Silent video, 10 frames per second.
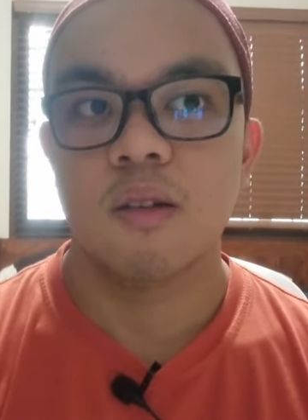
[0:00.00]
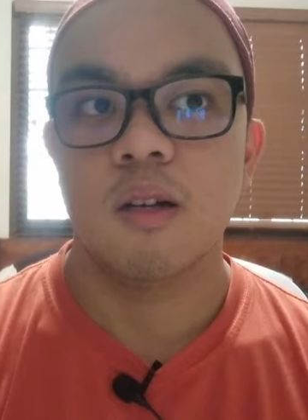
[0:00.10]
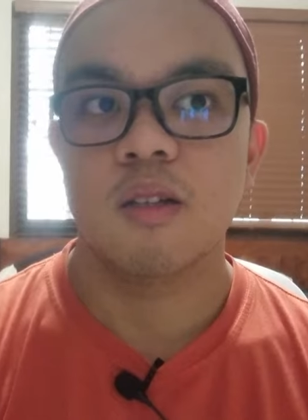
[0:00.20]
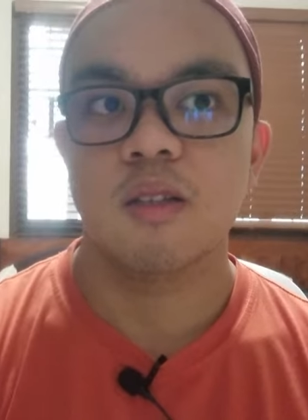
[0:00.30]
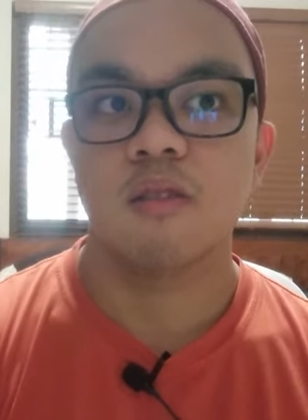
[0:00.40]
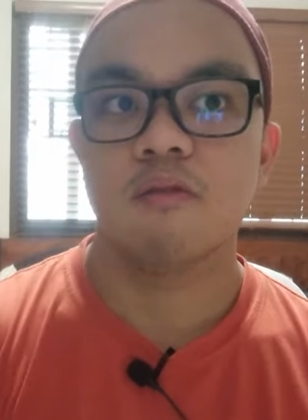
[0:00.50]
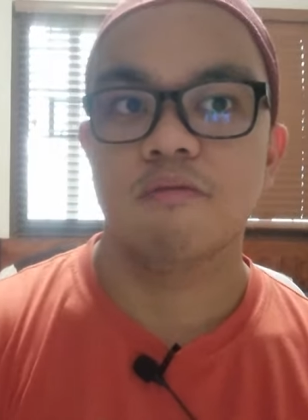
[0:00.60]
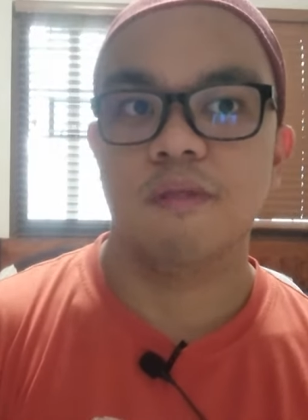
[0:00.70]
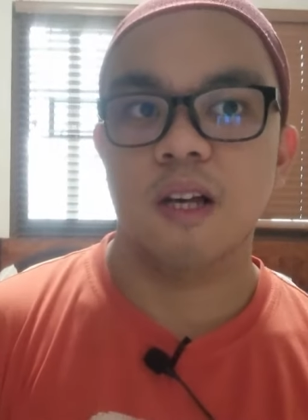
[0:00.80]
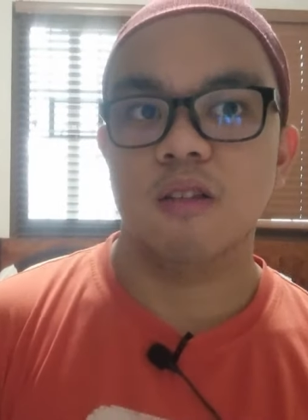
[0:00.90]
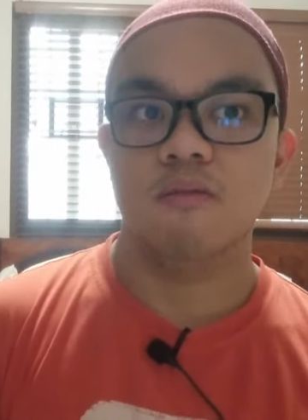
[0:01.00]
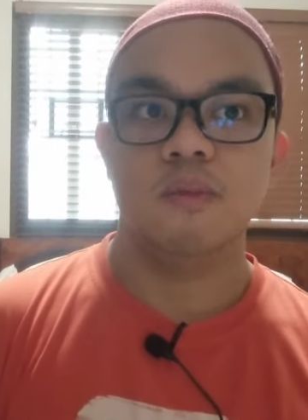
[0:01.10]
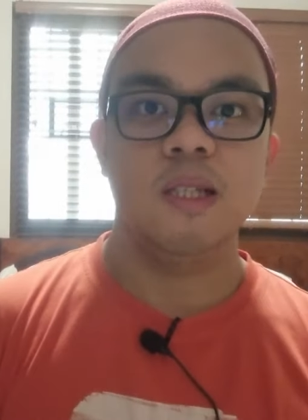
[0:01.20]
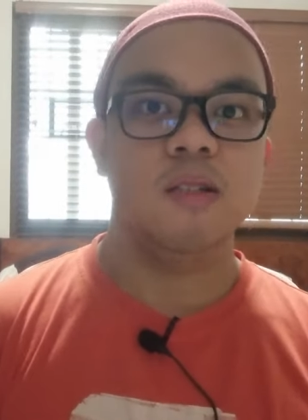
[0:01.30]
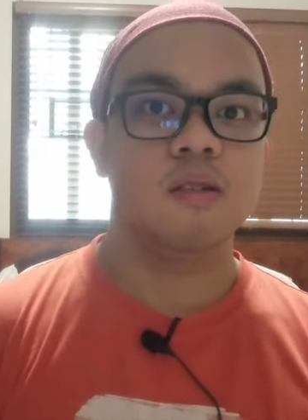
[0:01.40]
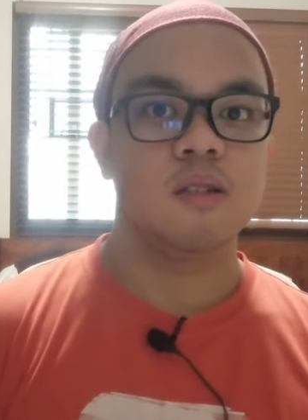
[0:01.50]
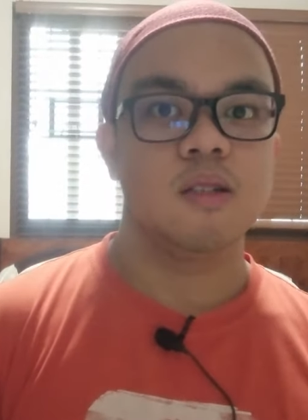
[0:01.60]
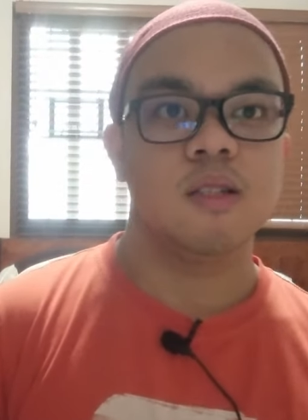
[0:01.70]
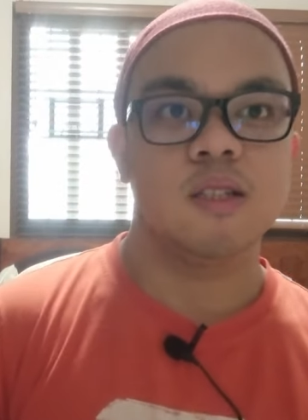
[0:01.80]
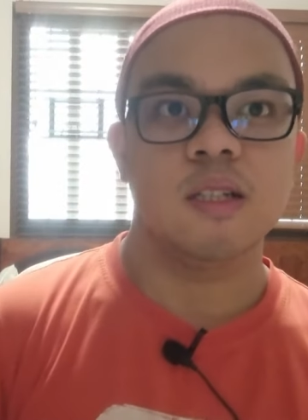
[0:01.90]
also to follow me
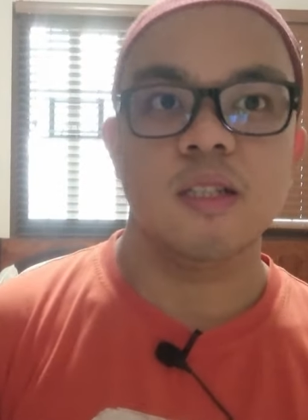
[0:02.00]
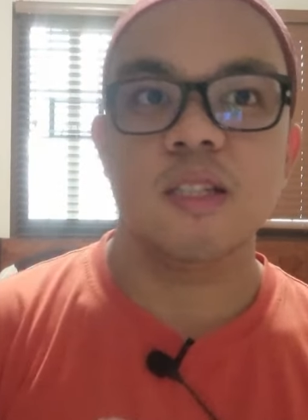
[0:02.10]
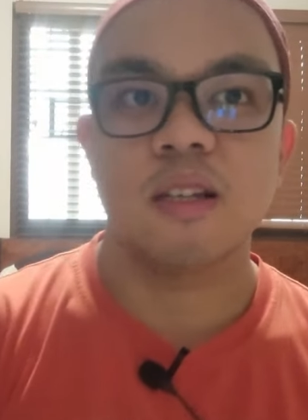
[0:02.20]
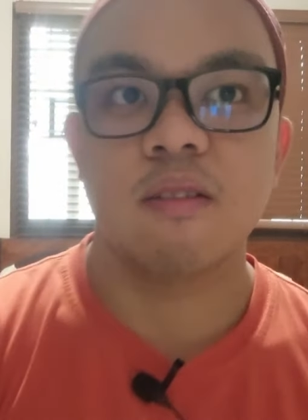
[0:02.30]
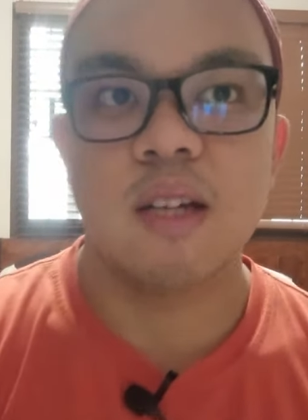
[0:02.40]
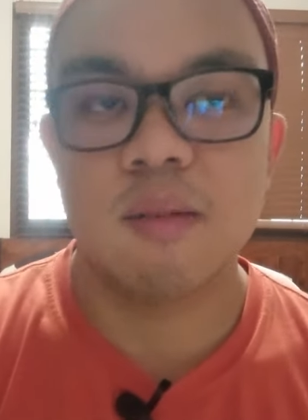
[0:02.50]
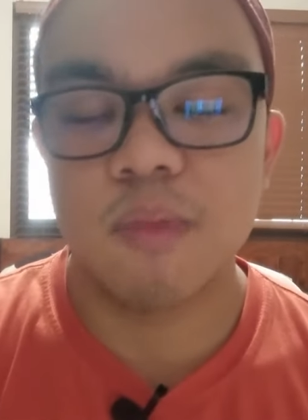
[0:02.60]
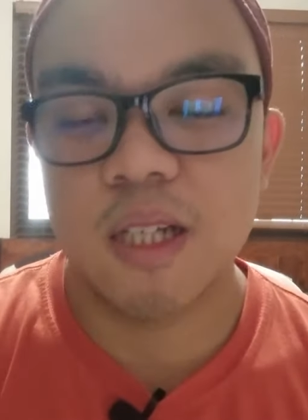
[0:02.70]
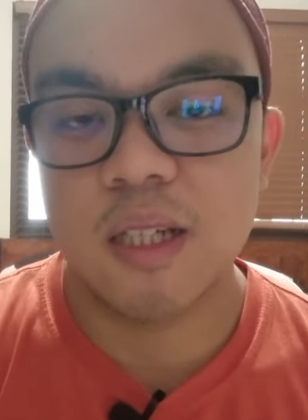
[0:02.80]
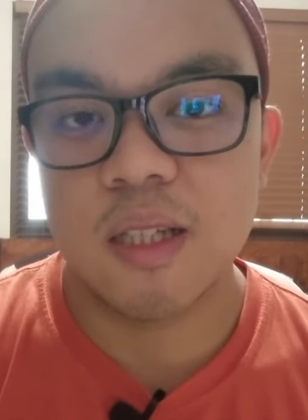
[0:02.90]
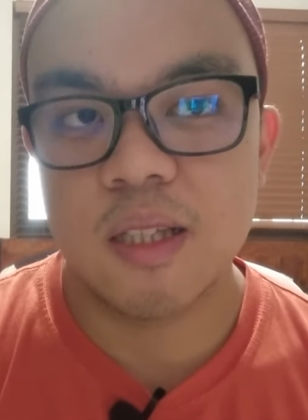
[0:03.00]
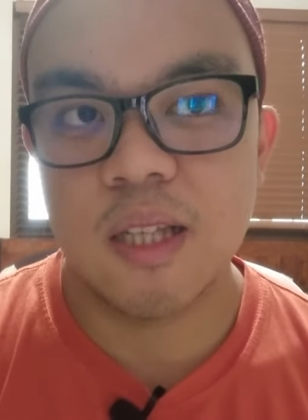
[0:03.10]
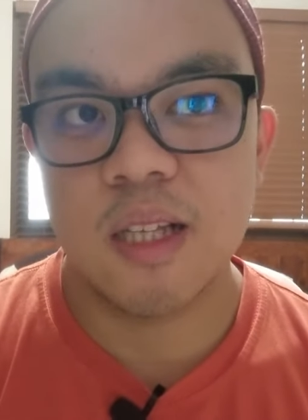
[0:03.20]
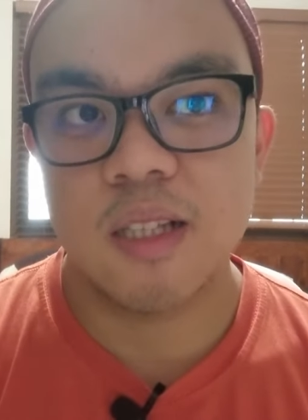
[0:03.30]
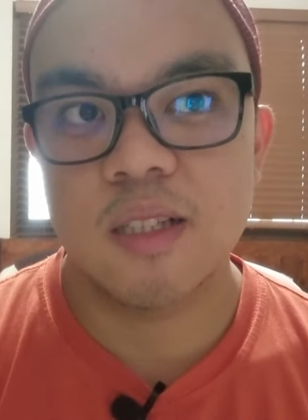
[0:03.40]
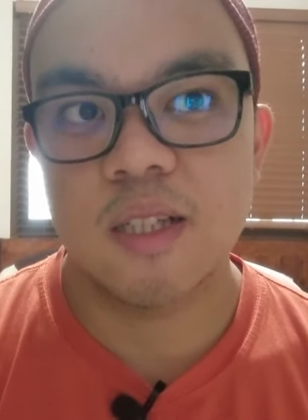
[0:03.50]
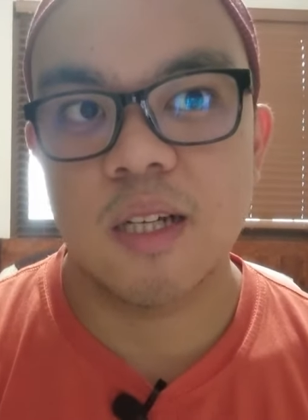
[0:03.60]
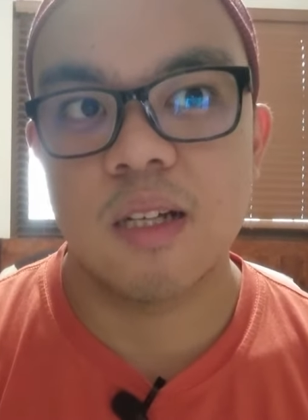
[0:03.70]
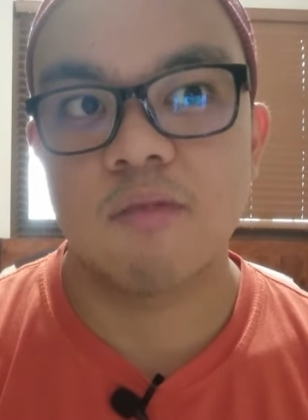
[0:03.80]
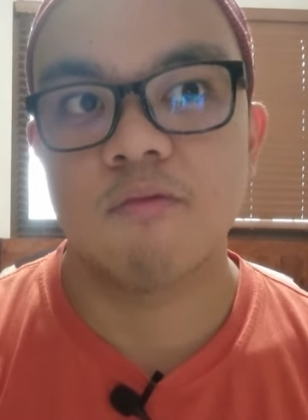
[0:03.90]
on Instagram and that is
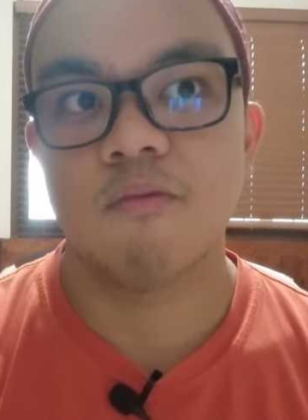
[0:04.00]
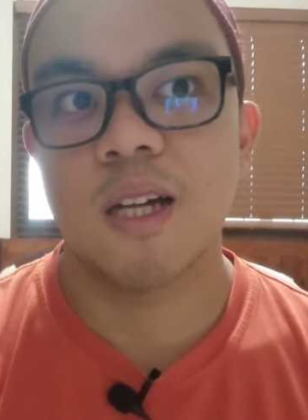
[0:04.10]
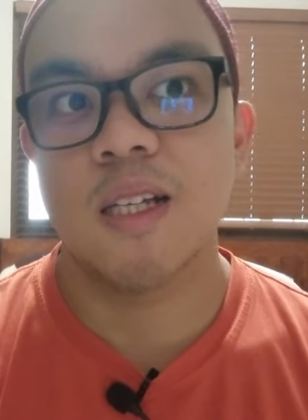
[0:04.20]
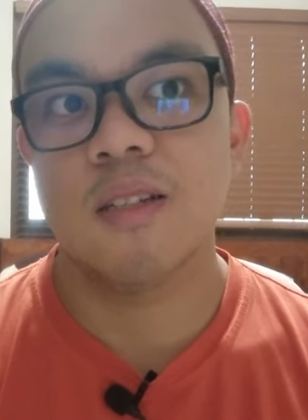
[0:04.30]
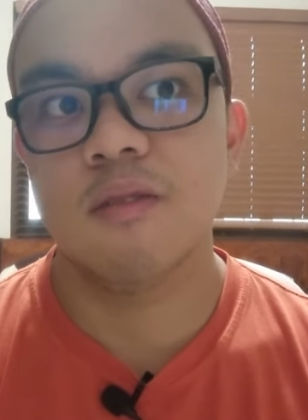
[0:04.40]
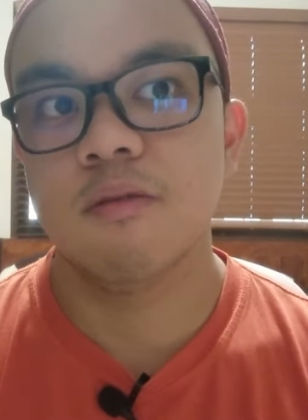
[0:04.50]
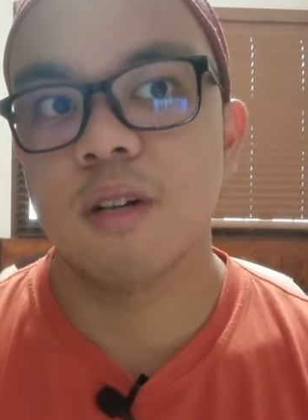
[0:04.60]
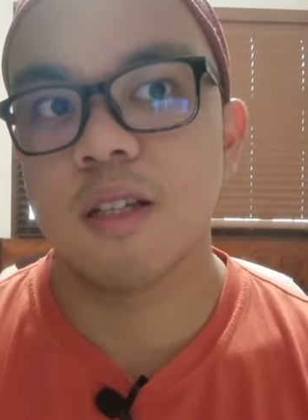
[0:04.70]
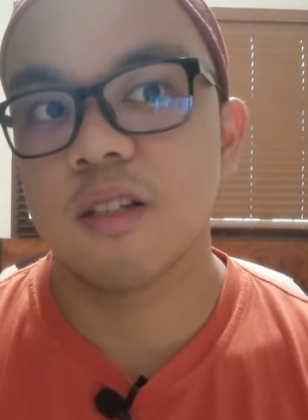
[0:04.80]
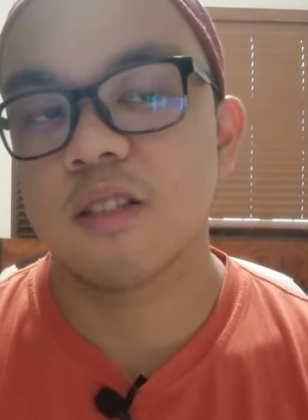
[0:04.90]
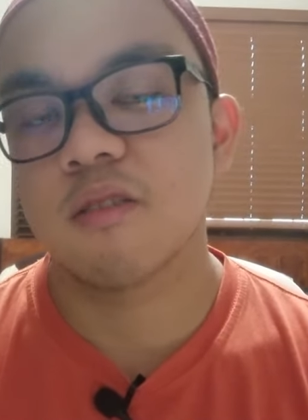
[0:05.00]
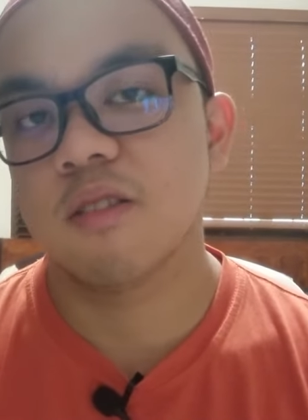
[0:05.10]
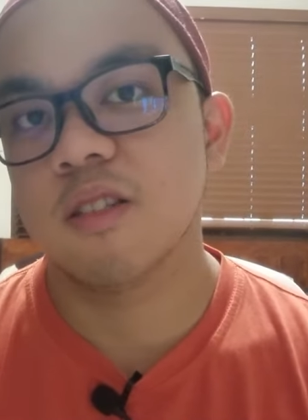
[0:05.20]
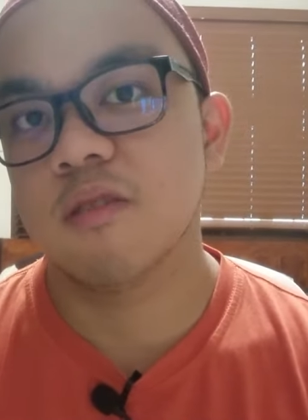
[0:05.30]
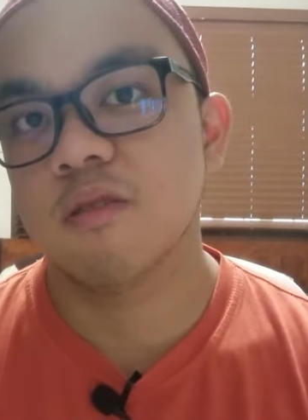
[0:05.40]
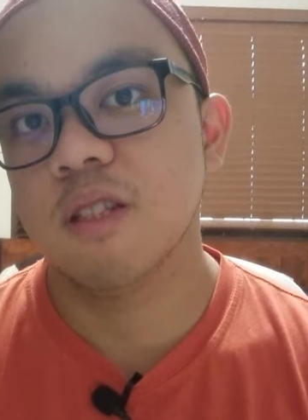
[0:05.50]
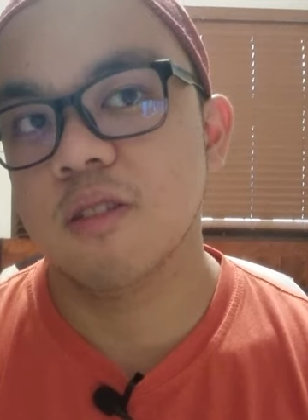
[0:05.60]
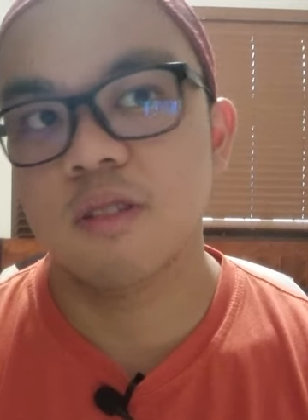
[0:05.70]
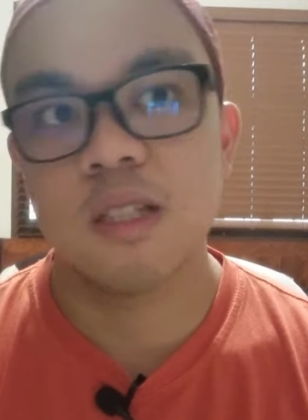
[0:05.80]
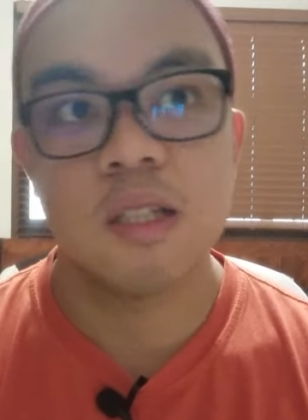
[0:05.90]
at YQ underscore
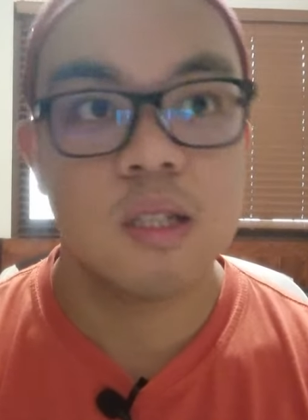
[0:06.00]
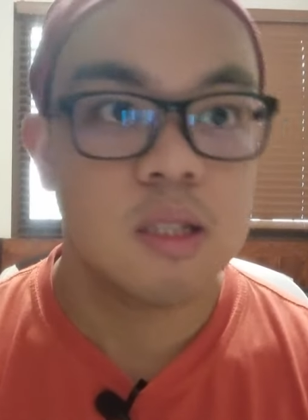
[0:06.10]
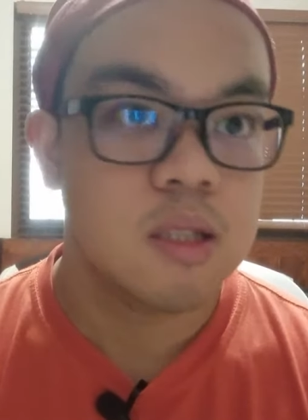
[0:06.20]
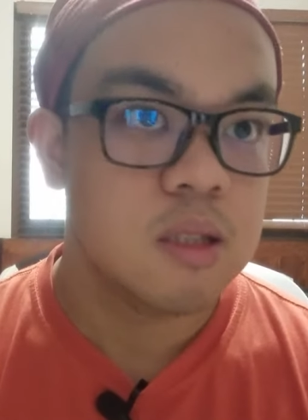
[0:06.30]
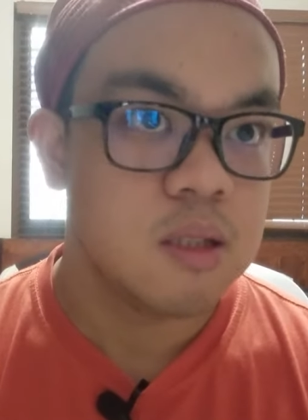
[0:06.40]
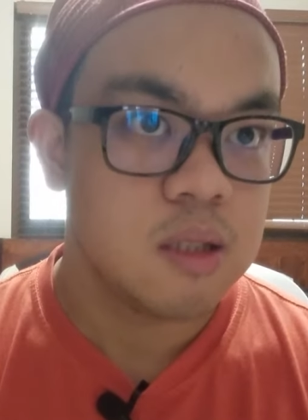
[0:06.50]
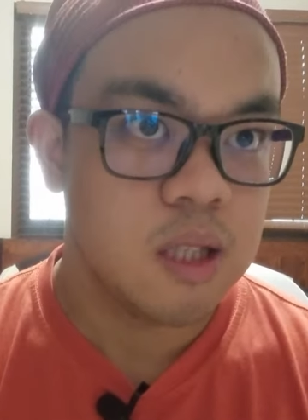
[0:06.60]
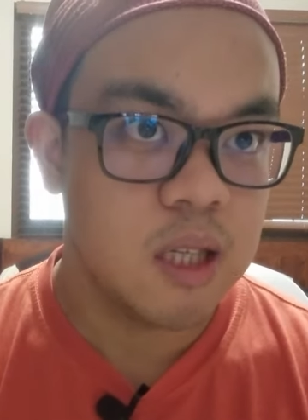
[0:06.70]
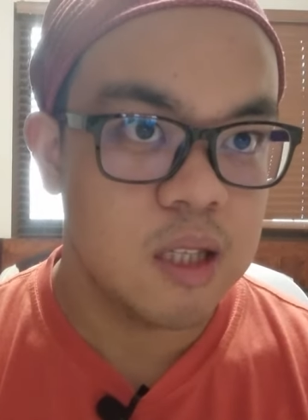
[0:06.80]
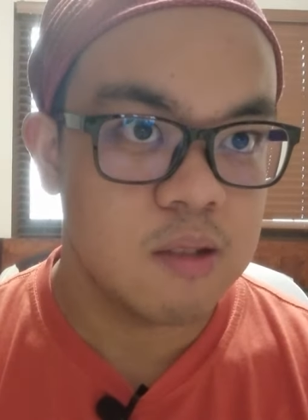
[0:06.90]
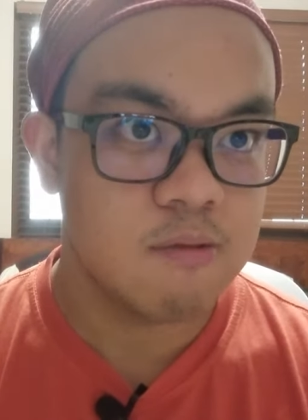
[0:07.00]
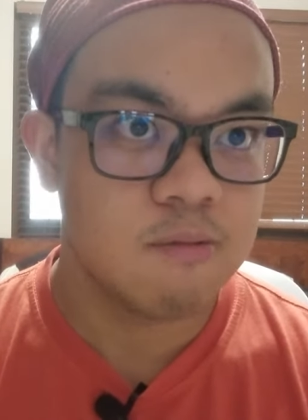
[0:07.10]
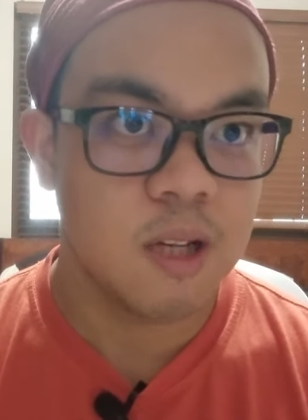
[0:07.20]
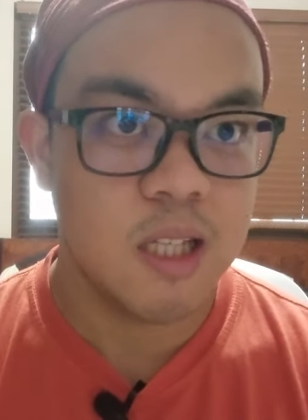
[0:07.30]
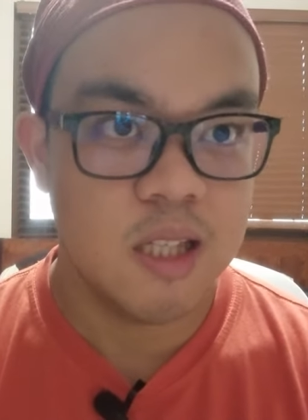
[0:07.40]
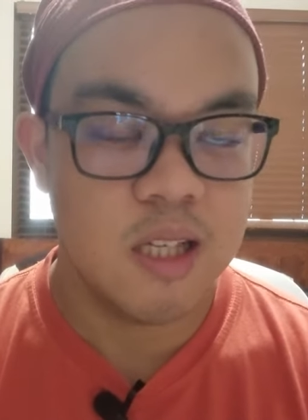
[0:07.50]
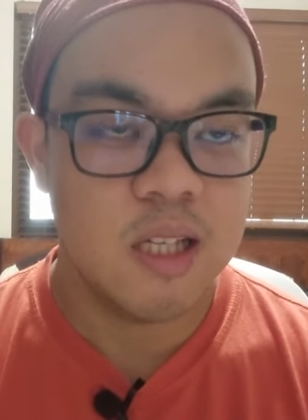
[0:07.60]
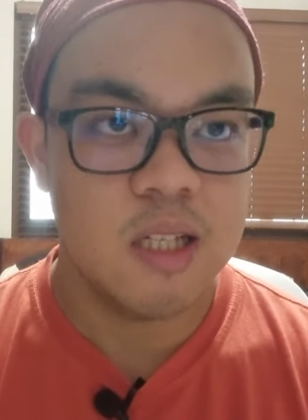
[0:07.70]
studios that YT.